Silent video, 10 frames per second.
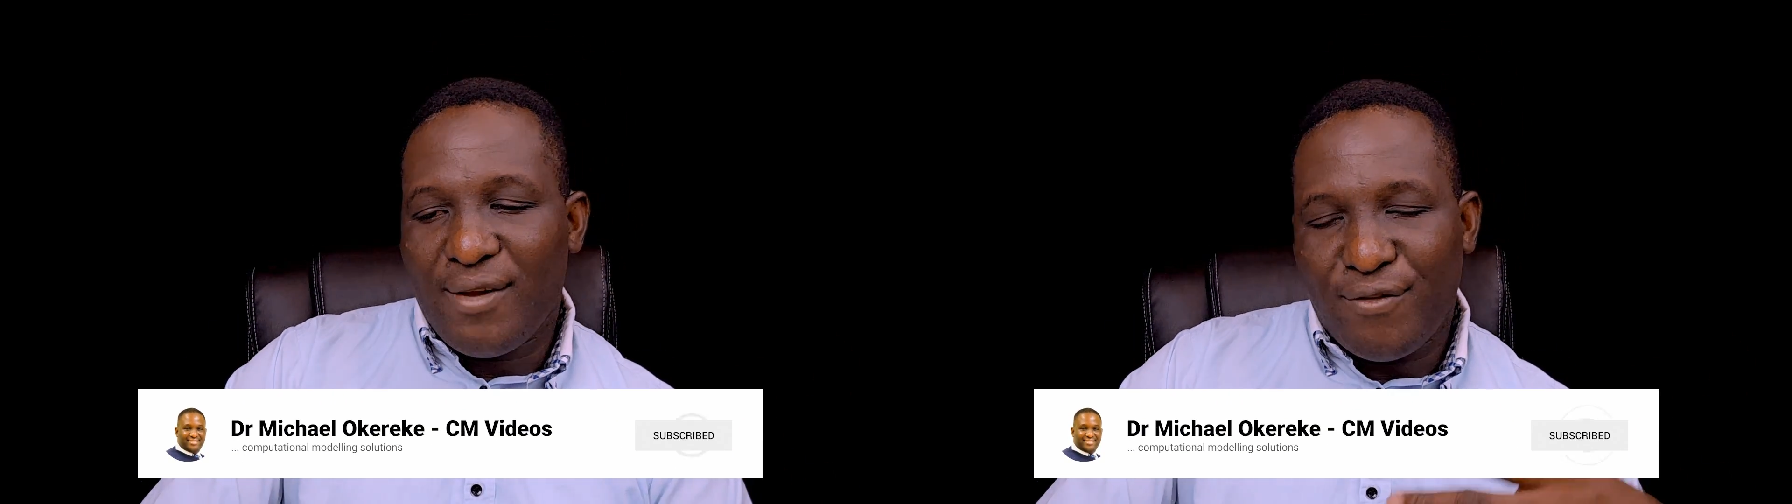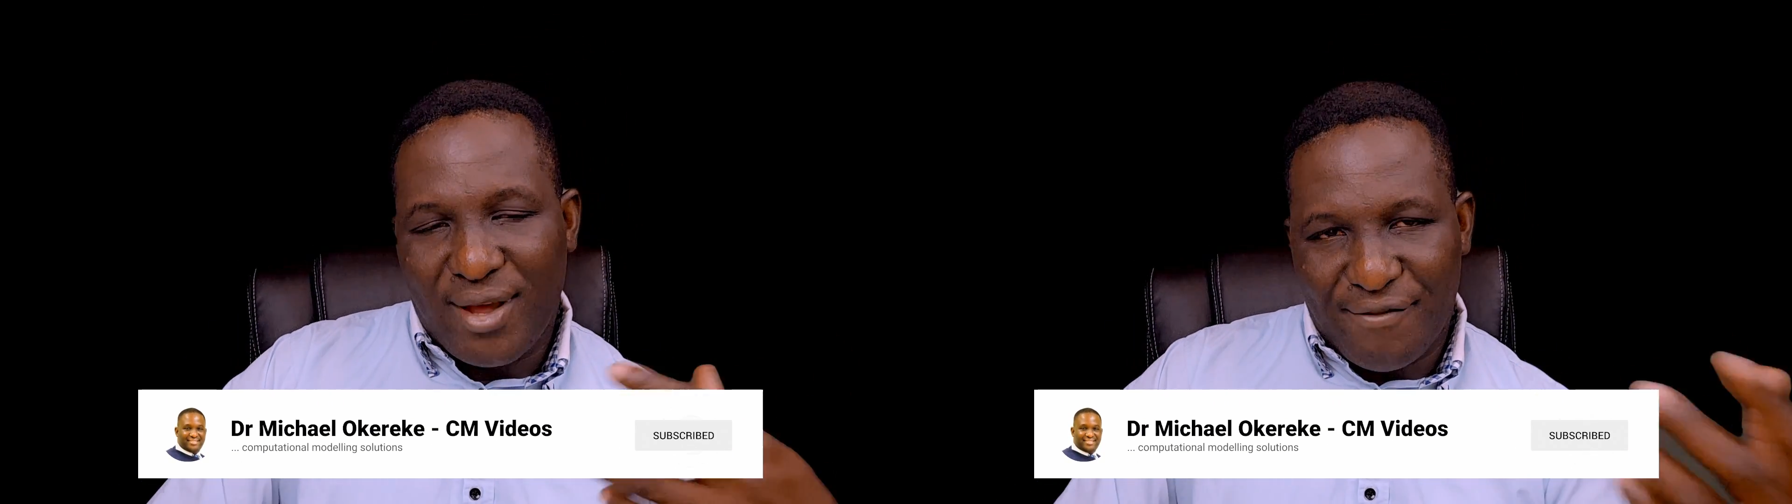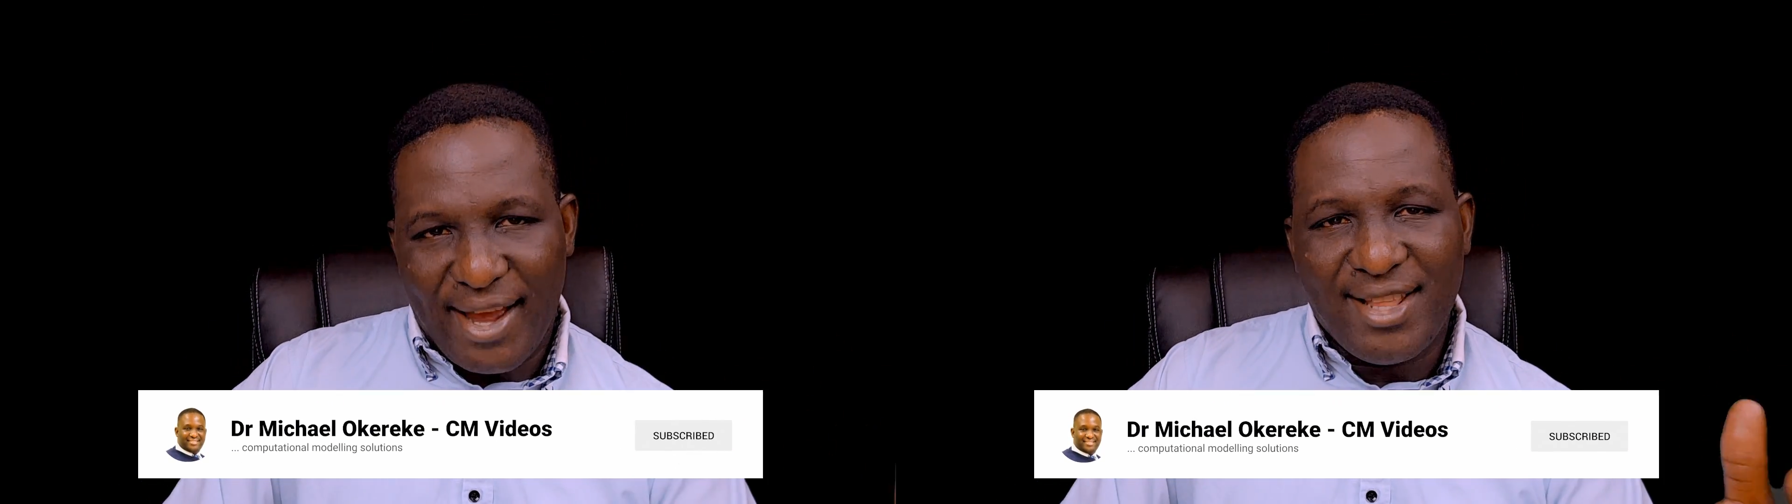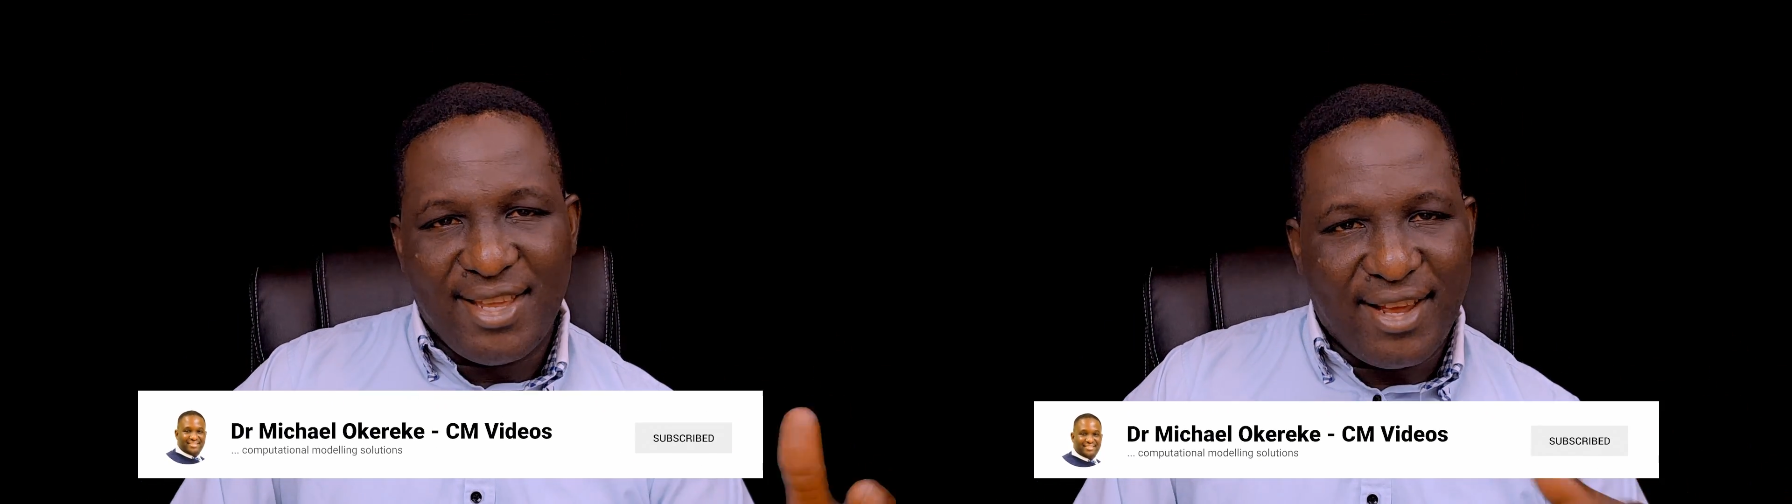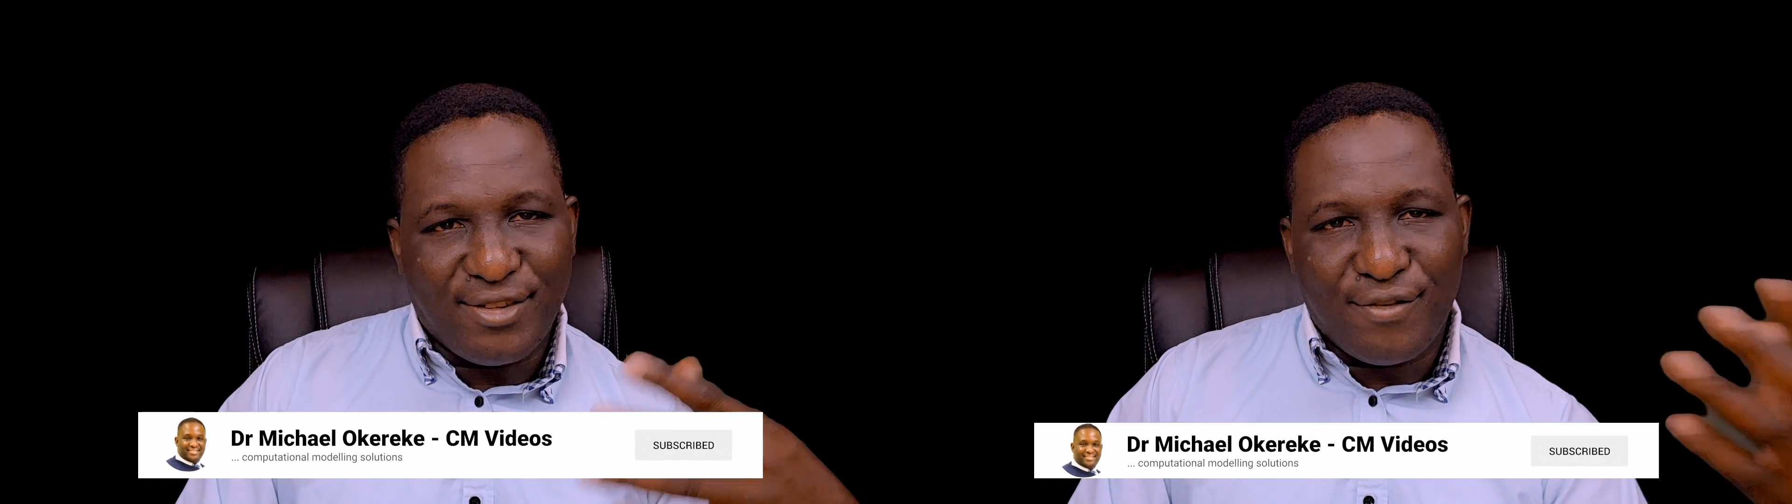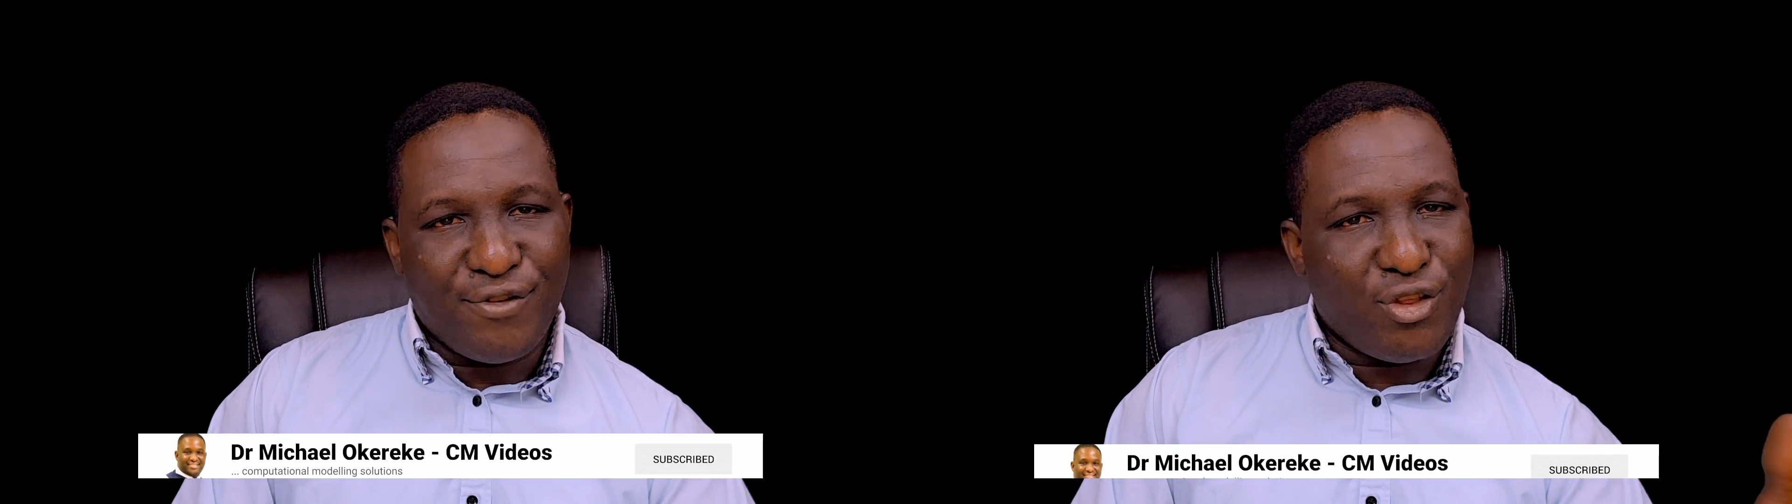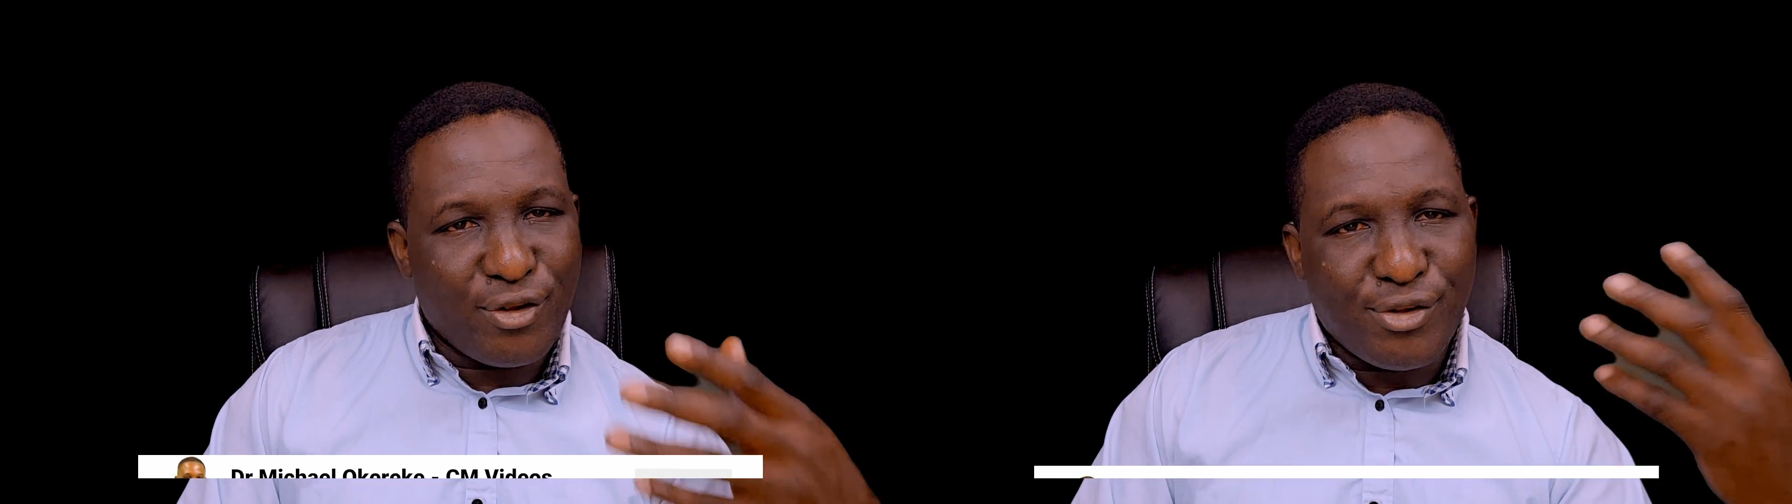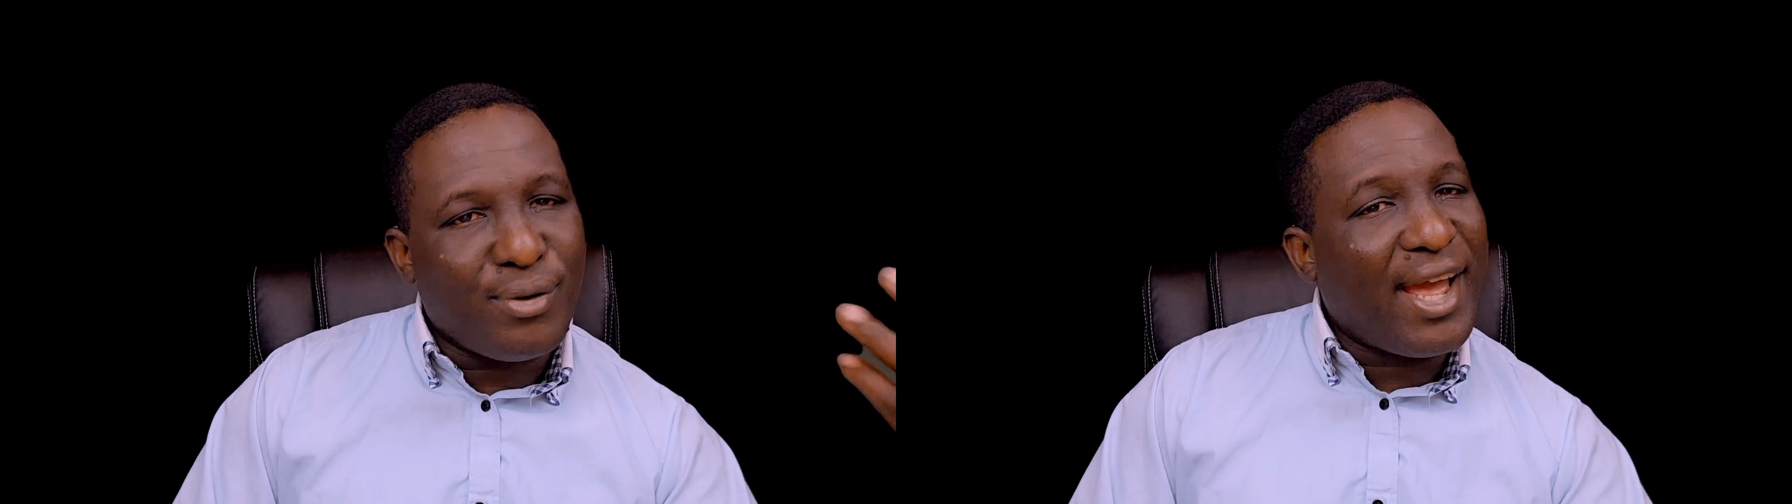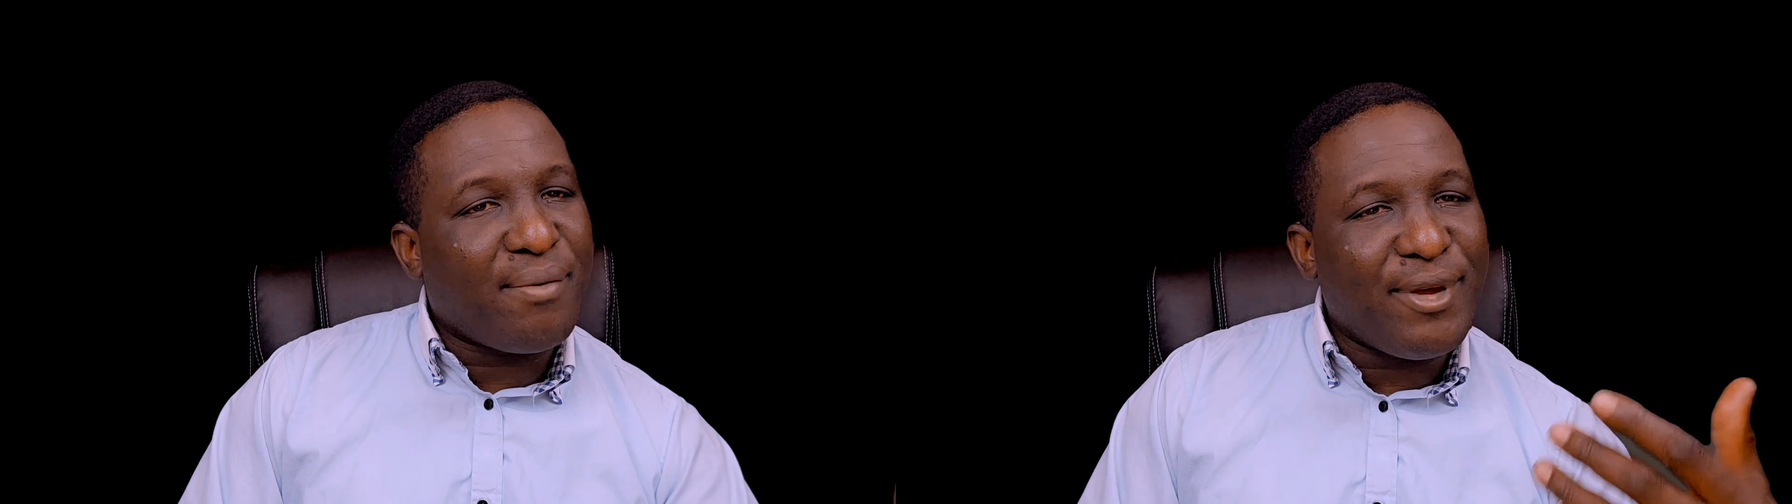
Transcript: if you have ideas or videos you'd like